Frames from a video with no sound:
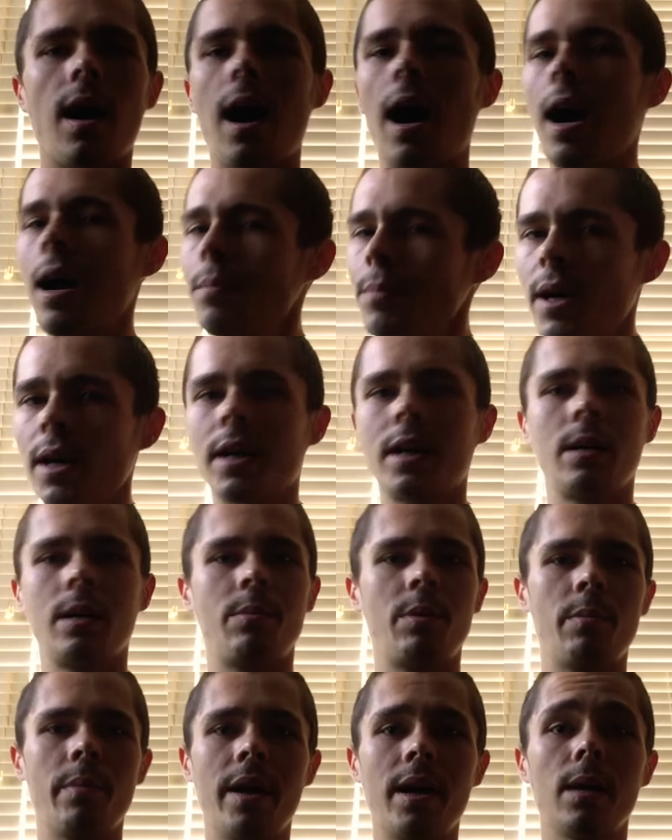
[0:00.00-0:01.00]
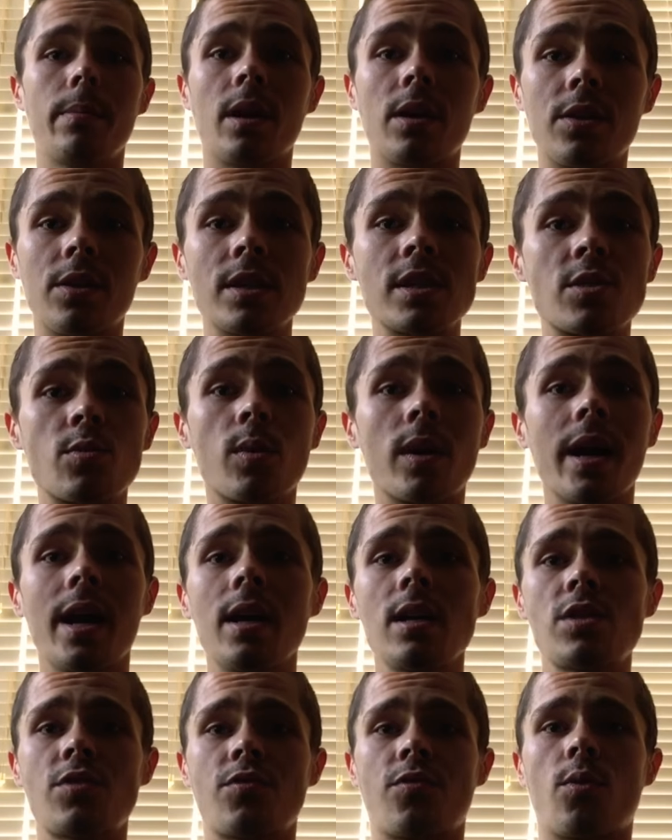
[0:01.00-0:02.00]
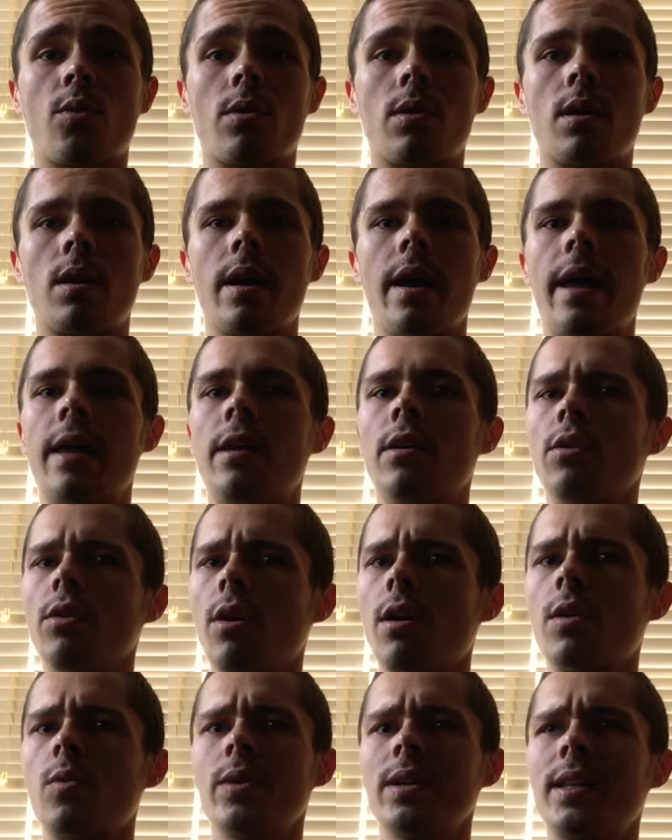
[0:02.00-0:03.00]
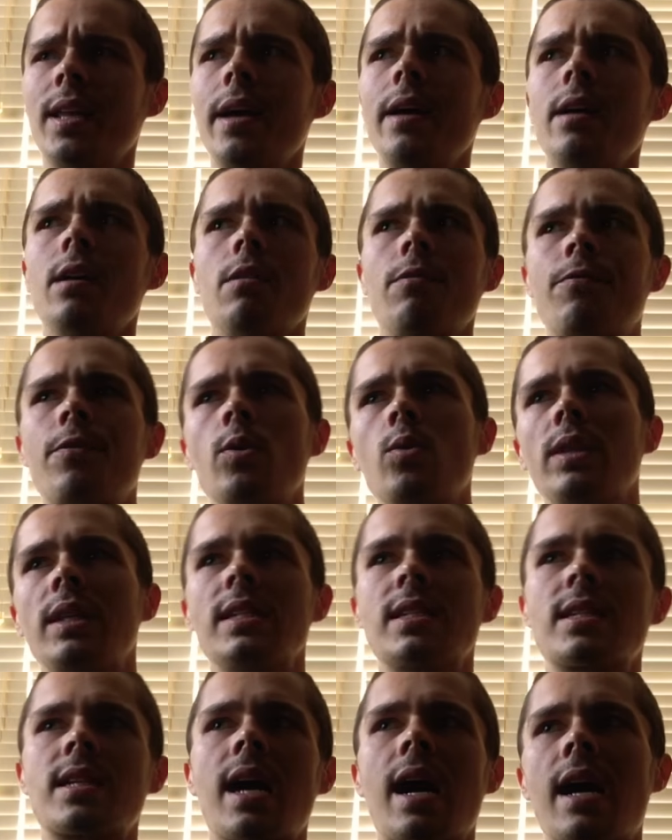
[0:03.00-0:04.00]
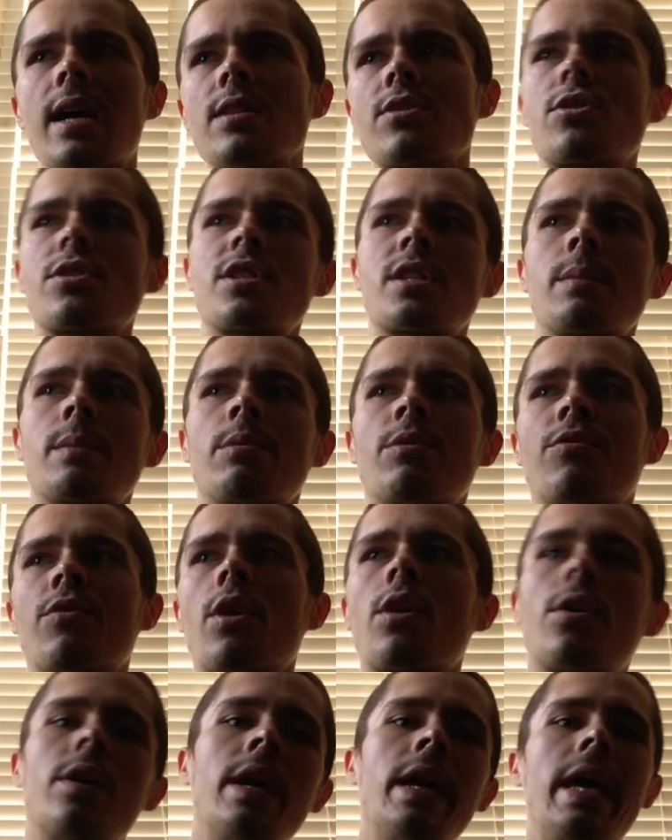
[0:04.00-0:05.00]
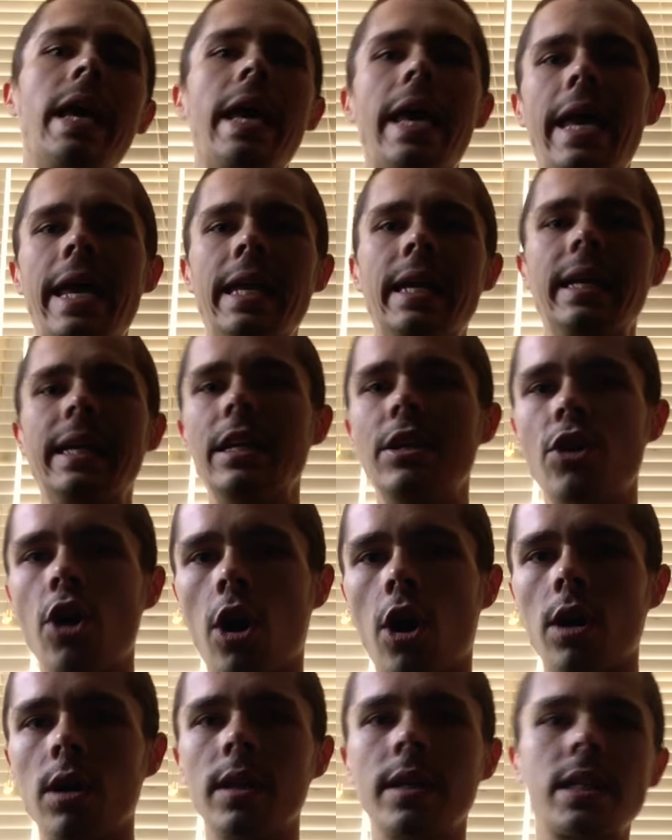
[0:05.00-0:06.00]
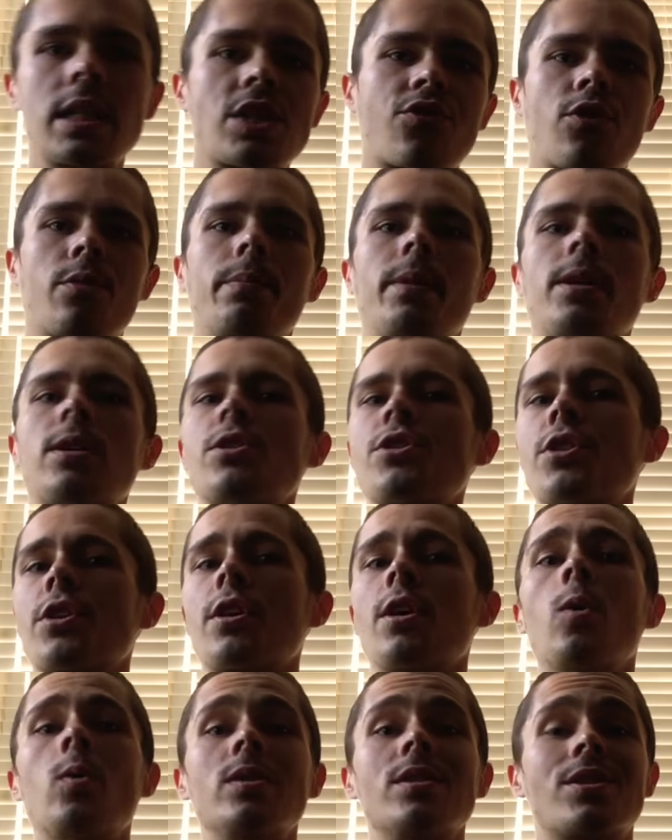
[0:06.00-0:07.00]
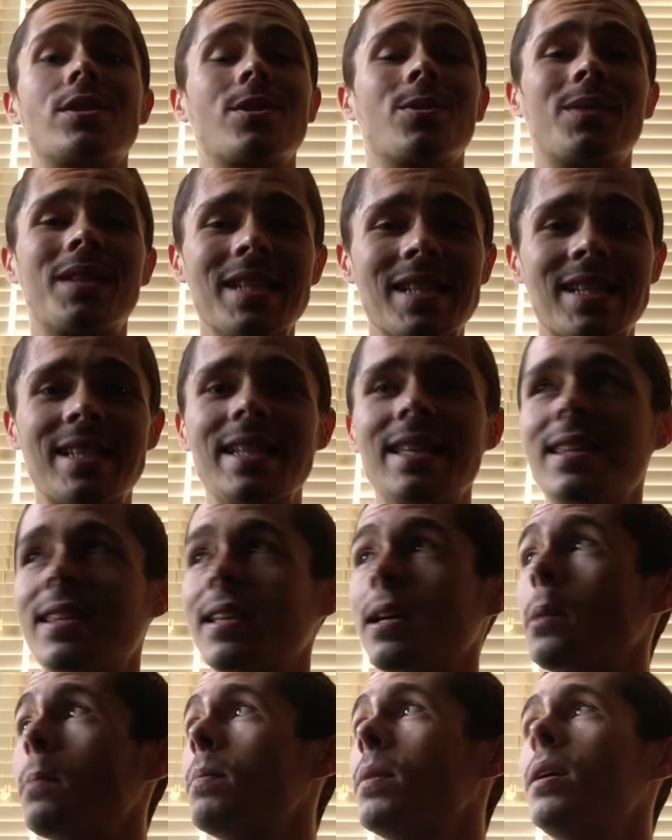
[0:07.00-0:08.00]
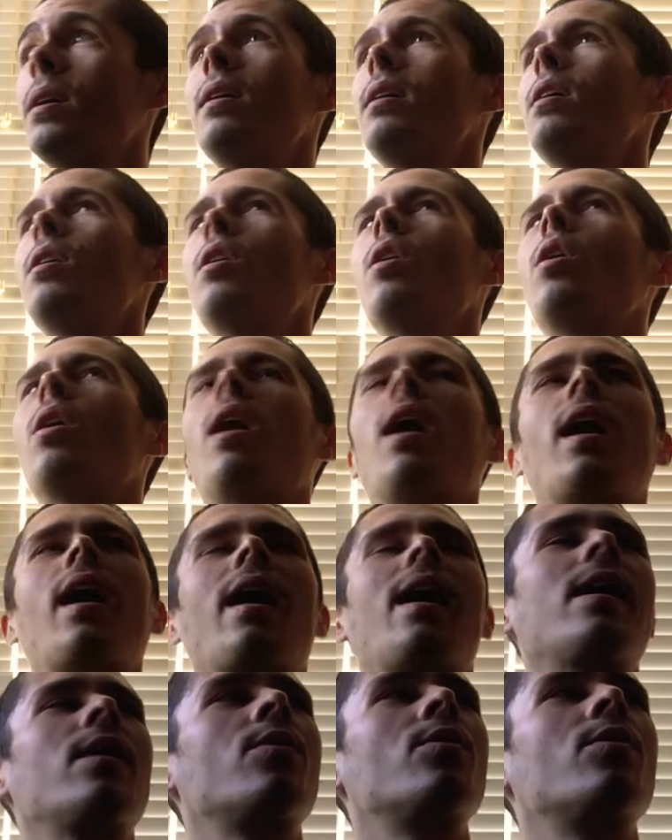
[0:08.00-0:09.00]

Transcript: I'm not going to be mad about it. This is what I asked for. And along with that, a few of these guys are some of our indie darlings from years ago. And so to see them, I